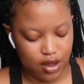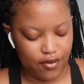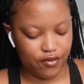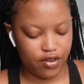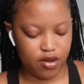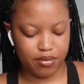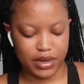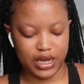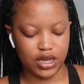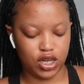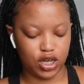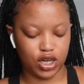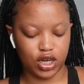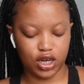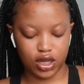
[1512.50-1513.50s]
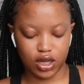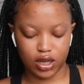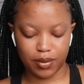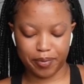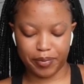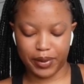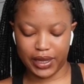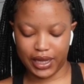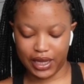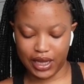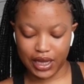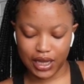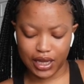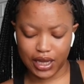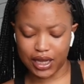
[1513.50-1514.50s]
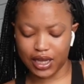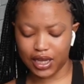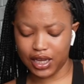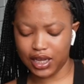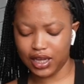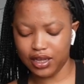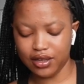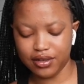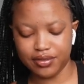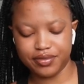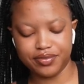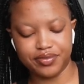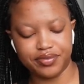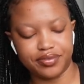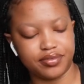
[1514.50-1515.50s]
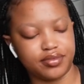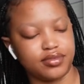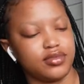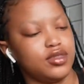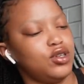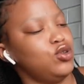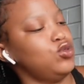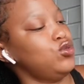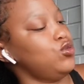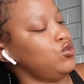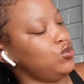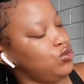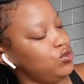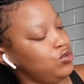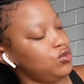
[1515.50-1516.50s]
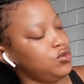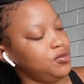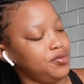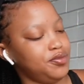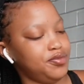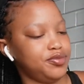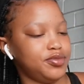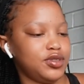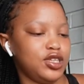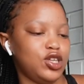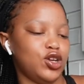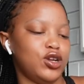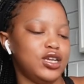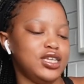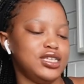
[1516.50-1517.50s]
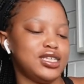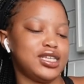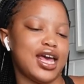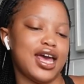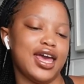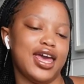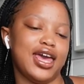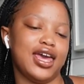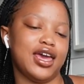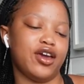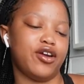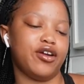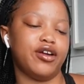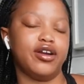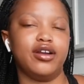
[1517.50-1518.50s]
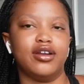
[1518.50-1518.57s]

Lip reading: From my girl P. Ooh, your Lisa hair.